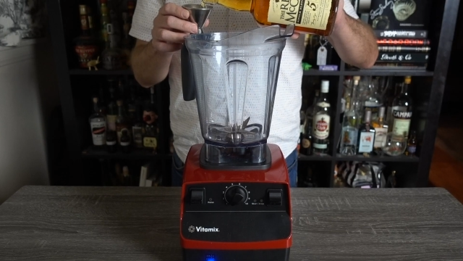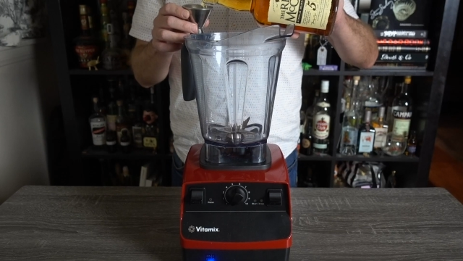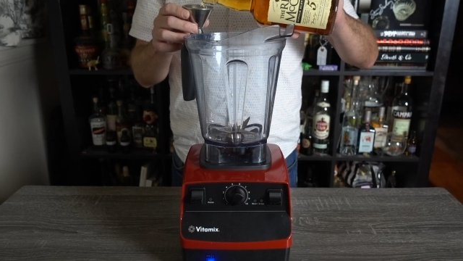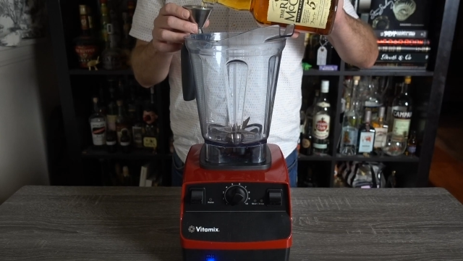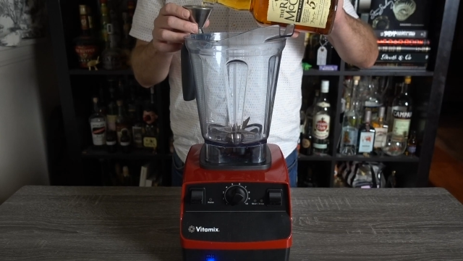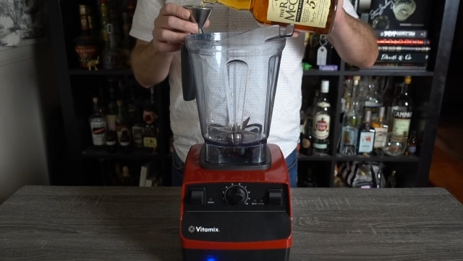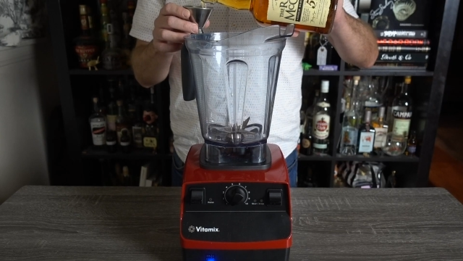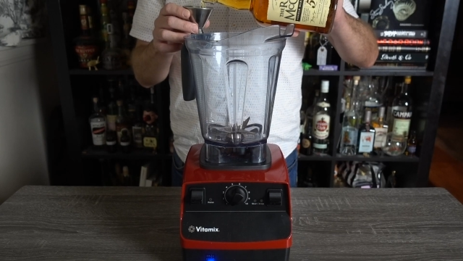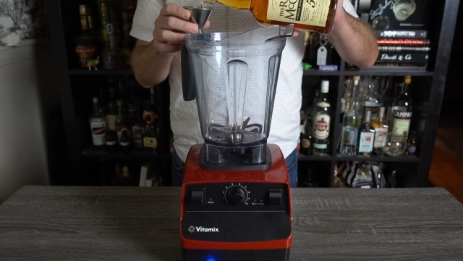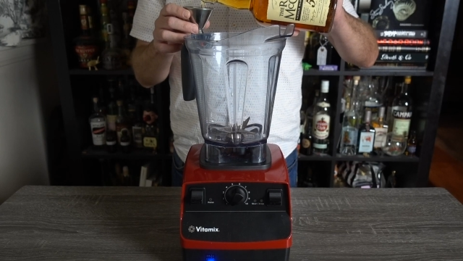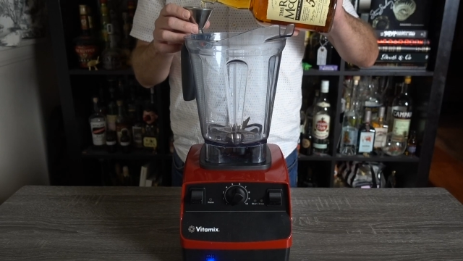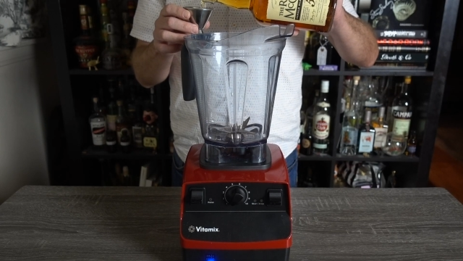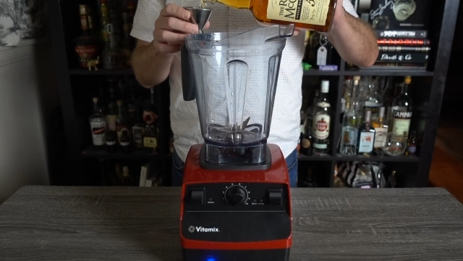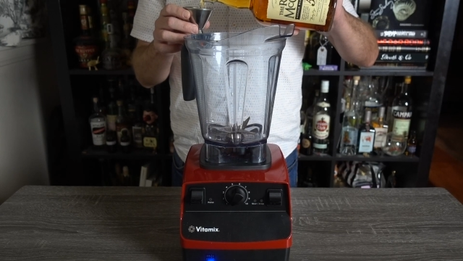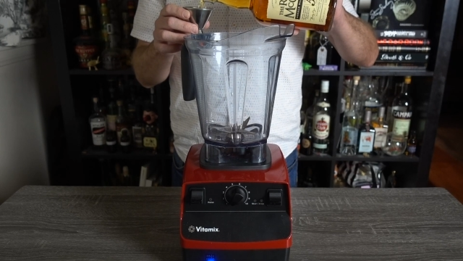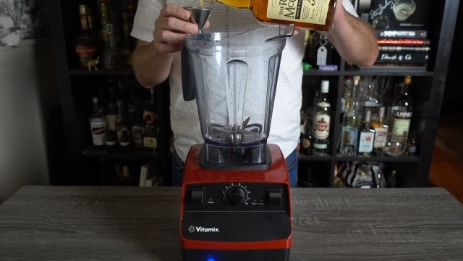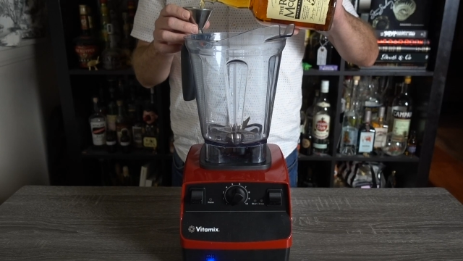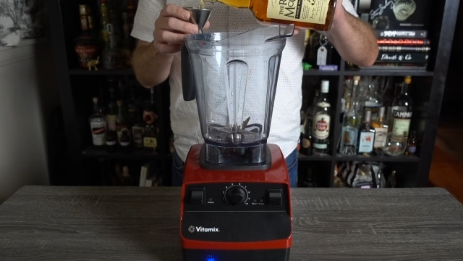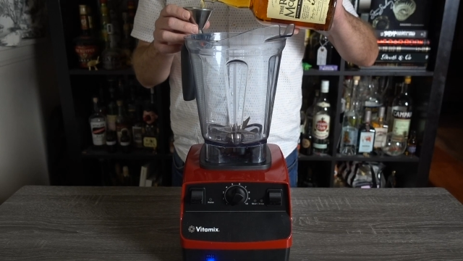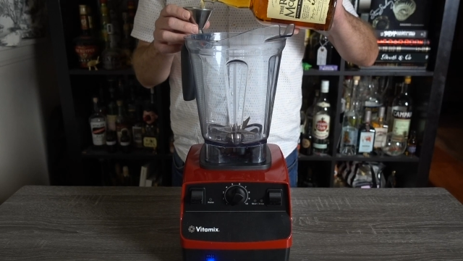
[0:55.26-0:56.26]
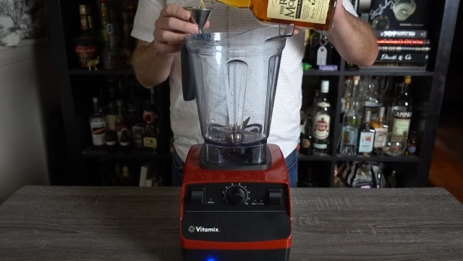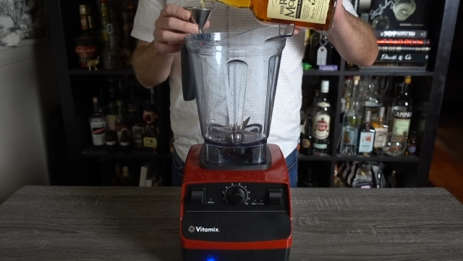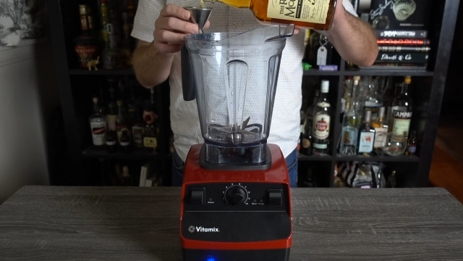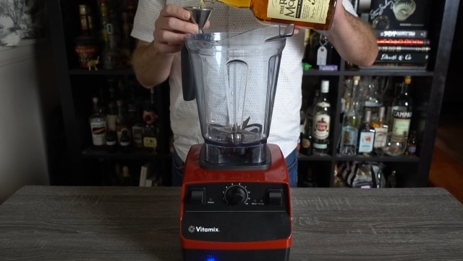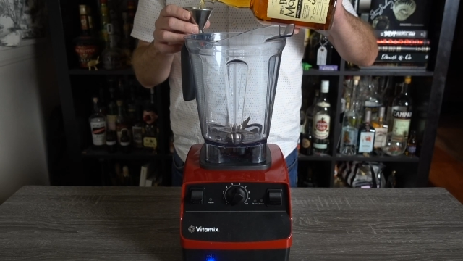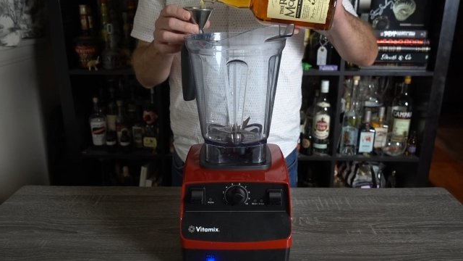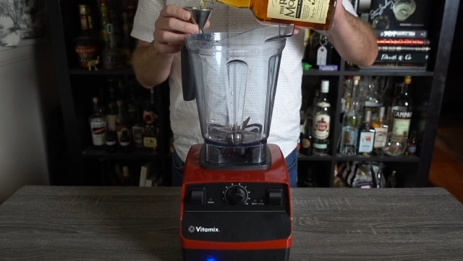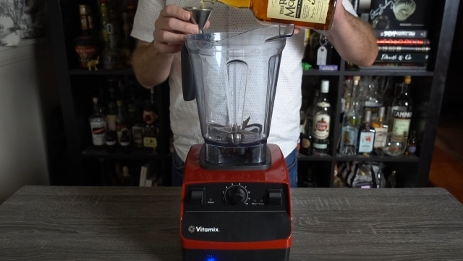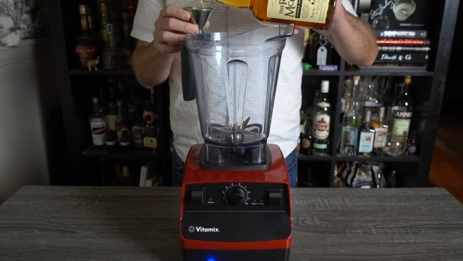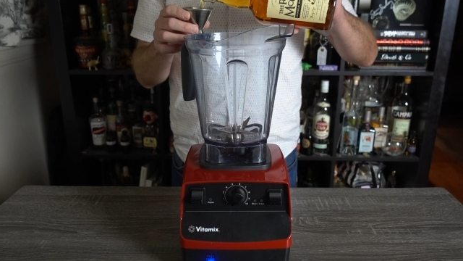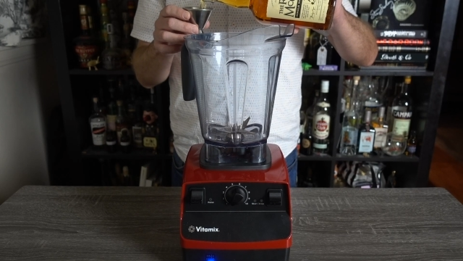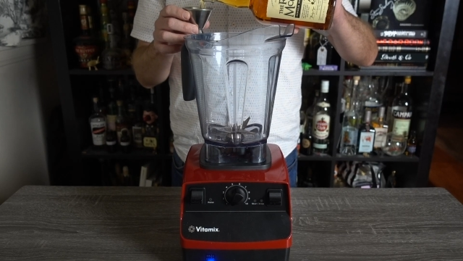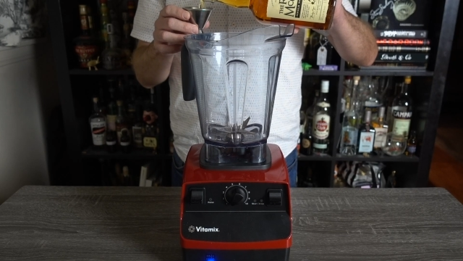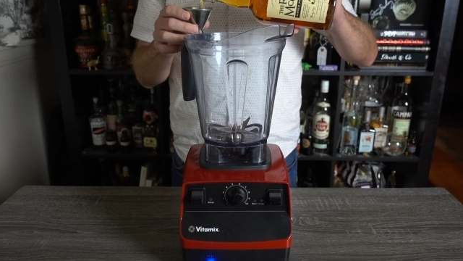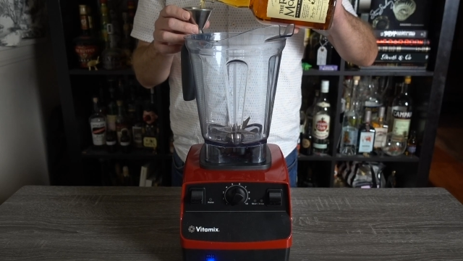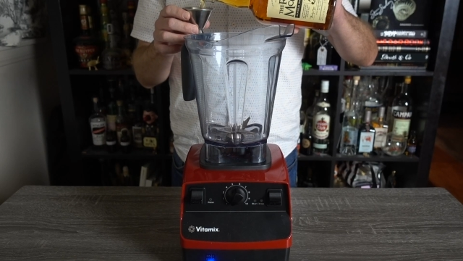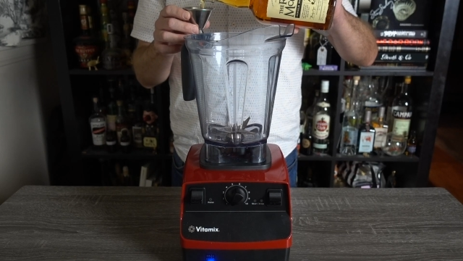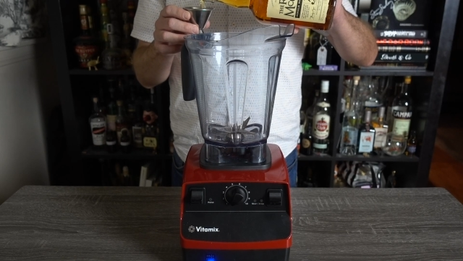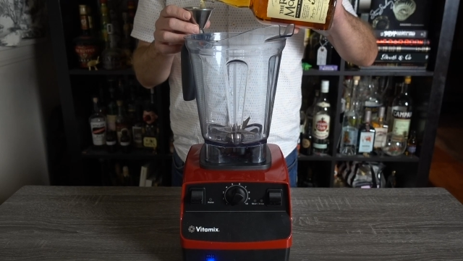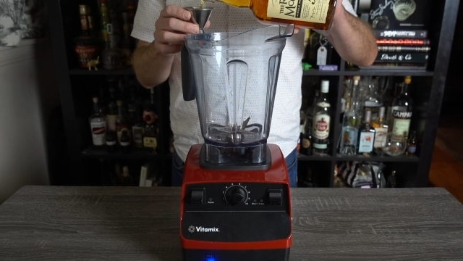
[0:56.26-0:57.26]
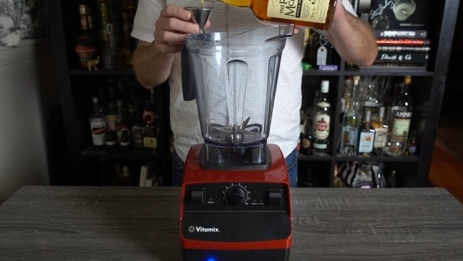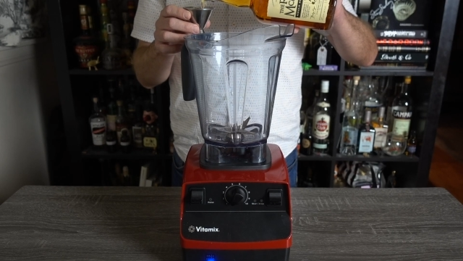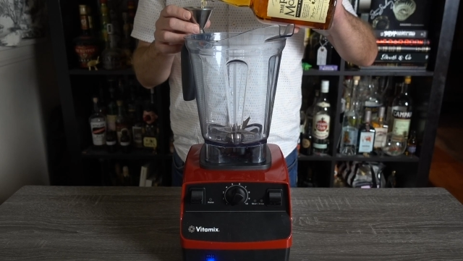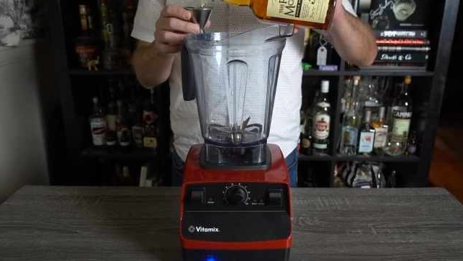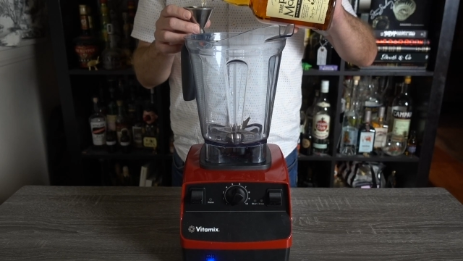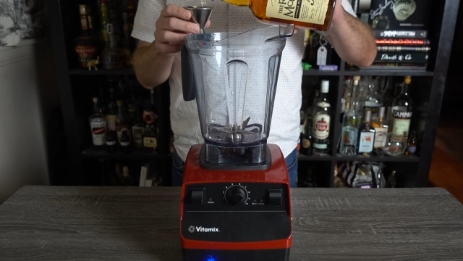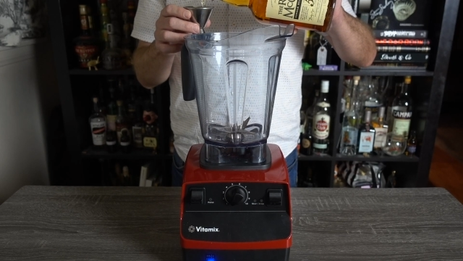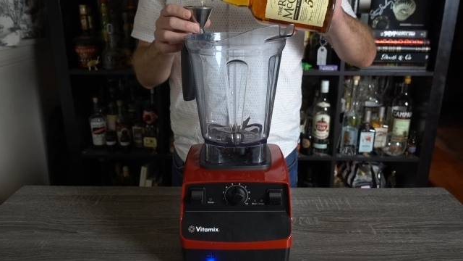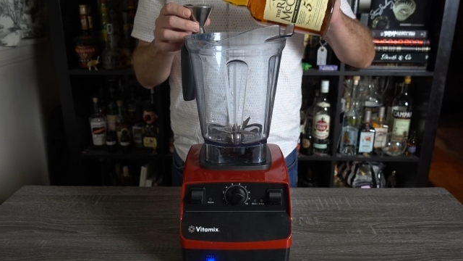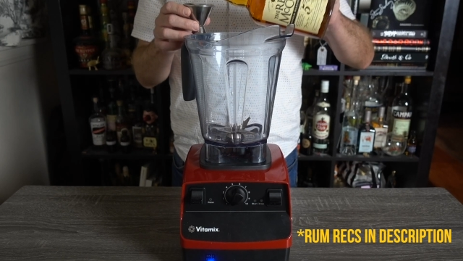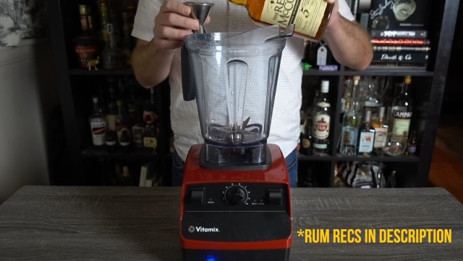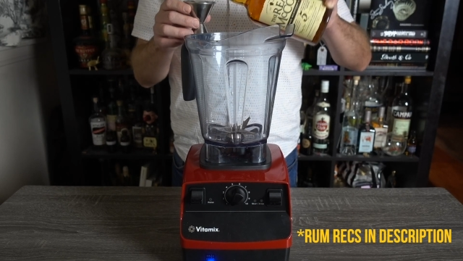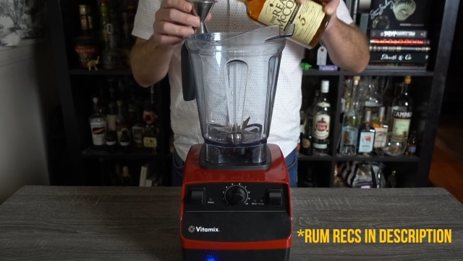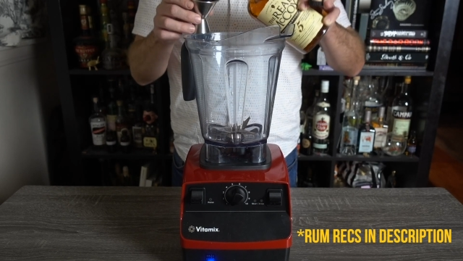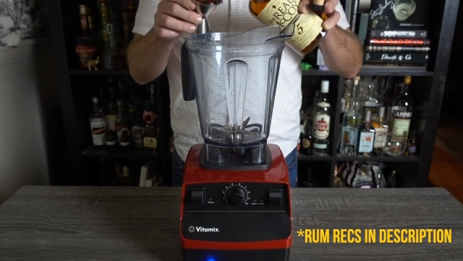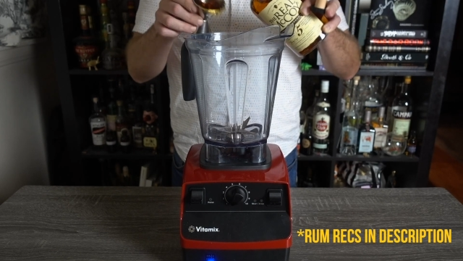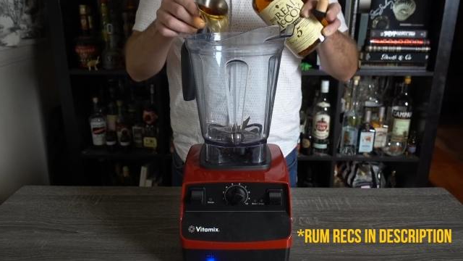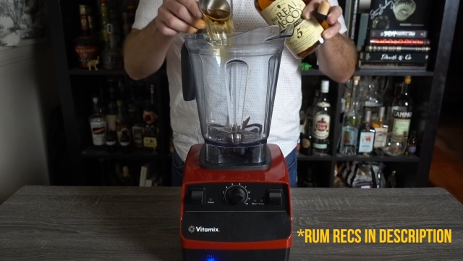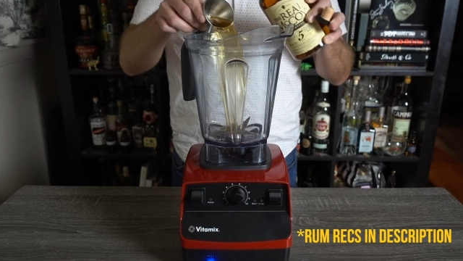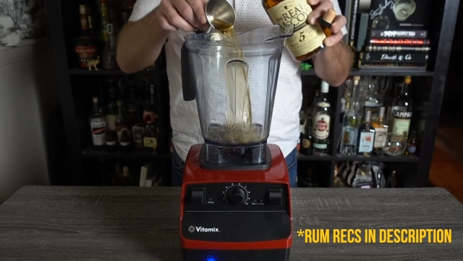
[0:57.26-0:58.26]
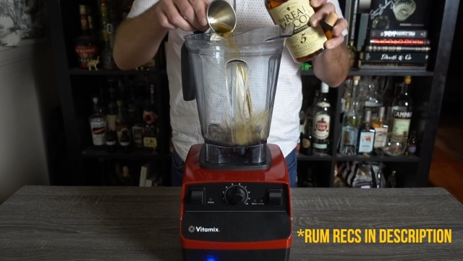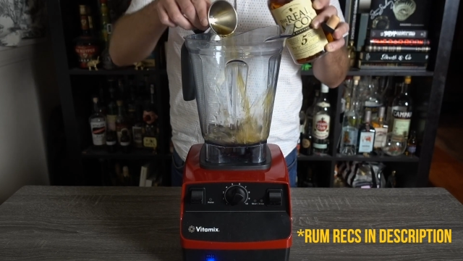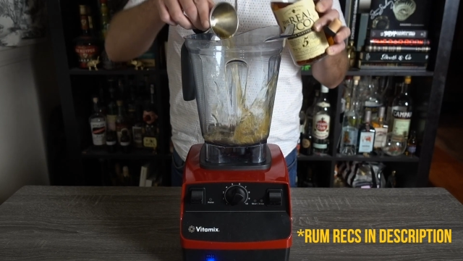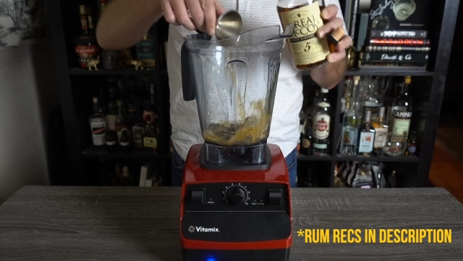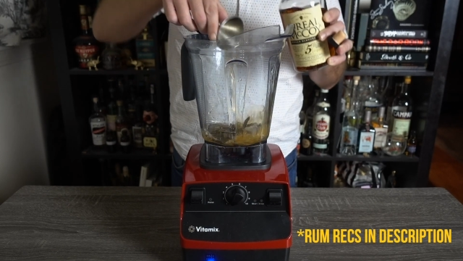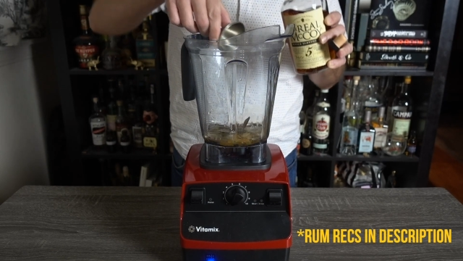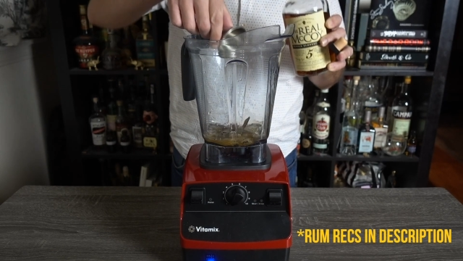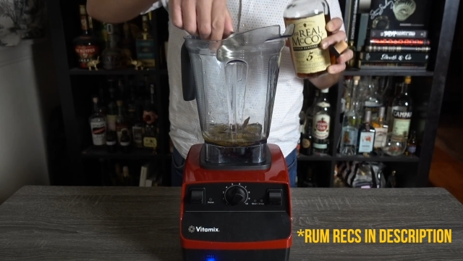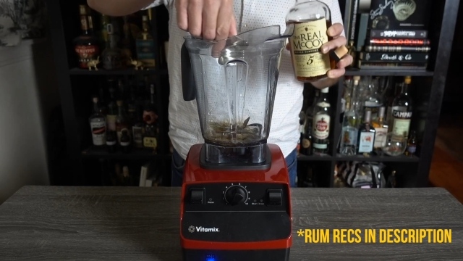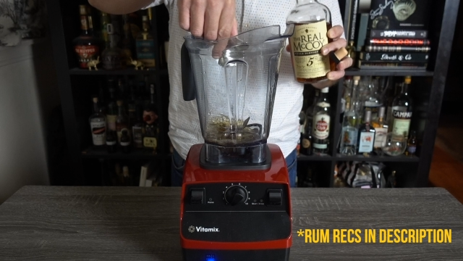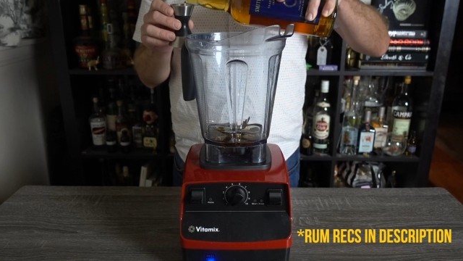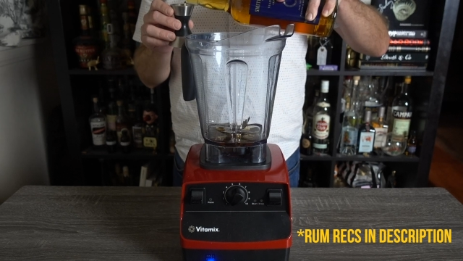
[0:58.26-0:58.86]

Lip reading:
No face is visible, so there are no lips to read.